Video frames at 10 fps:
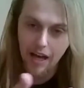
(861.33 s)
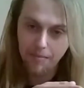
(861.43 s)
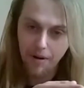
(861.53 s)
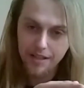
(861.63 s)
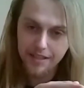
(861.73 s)
and
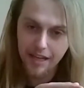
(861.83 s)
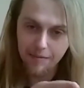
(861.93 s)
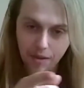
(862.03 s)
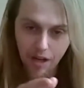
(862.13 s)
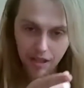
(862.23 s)
by the same
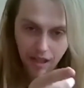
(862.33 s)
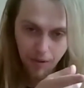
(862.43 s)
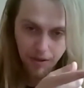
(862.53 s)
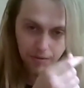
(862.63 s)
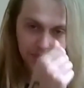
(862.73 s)
lot, like what
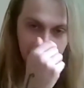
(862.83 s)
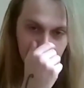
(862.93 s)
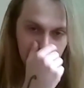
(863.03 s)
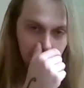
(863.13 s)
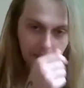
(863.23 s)
you were saying
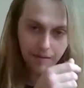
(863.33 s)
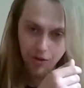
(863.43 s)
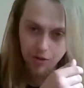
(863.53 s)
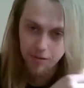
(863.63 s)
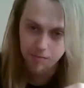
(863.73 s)
there, like
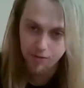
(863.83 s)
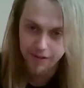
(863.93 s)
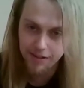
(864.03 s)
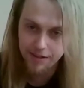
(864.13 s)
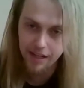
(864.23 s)
most people moved
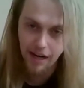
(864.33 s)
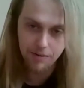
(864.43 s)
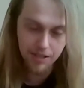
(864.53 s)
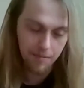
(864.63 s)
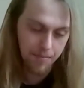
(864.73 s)
out of state. I
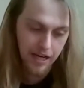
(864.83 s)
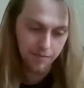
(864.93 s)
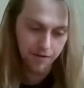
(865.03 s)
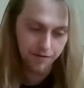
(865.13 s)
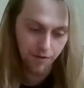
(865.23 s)
was in a
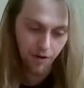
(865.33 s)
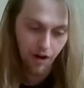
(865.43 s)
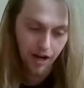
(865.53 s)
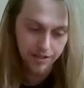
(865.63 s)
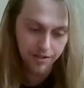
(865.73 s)
band before
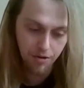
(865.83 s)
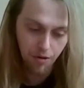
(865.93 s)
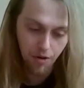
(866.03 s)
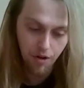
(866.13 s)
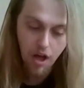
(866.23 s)
high
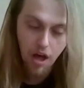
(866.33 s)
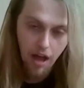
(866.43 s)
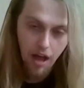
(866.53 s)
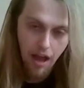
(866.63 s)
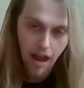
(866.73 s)
school.
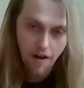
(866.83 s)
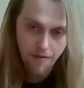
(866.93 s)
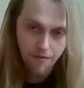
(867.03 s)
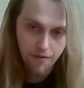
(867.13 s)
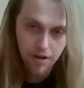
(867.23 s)

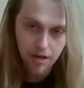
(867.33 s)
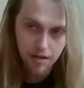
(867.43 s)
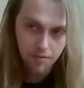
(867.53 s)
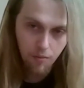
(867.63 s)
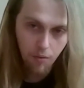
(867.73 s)

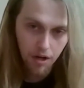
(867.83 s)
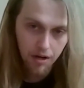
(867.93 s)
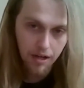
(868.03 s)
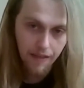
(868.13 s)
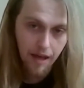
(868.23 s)

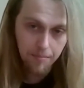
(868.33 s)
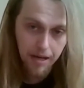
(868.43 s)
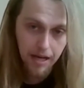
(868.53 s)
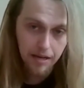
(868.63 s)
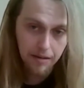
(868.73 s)
Everyone in that
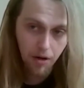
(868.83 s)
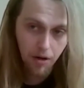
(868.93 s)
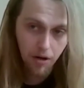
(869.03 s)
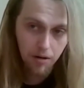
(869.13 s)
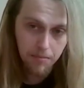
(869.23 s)
band,
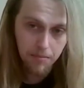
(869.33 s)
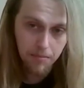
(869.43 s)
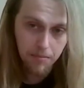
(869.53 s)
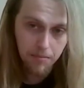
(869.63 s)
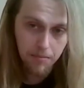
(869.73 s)
bar
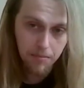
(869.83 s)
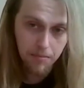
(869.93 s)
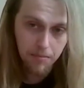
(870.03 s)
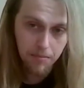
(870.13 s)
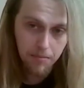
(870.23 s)
me and
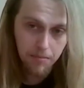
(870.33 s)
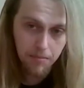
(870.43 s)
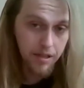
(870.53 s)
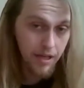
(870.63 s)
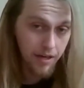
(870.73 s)
another
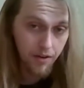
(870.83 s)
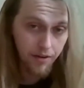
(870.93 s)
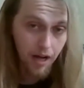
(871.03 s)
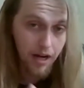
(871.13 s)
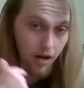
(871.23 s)

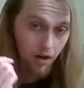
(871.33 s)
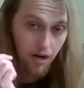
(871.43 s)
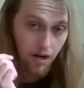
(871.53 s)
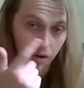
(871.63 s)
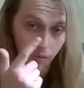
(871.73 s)
guy,
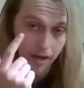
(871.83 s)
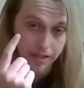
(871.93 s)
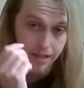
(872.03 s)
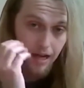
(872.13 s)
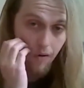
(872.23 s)
are out
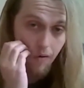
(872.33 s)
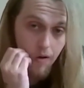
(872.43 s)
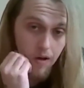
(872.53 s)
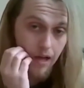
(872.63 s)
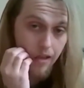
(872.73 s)
west now.
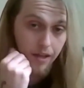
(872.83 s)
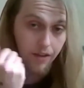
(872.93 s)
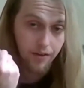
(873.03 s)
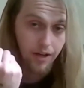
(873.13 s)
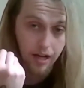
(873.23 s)
And the
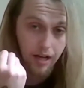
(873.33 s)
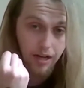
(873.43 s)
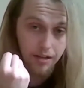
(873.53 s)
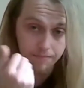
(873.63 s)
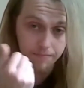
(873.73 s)
other guy
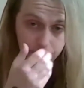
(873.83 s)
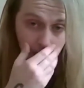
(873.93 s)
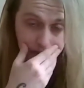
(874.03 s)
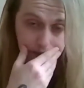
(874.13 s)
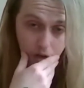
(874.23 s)
I
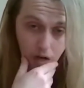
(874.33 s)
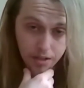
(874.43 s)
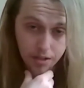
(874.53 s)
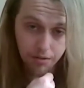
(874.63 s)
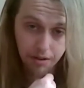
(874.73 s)
haven't talked
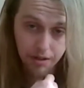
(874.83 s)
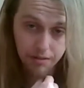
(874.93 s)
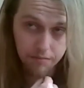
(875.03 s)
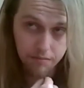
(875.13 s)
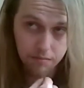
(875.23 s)
to
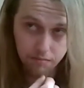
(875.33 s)
in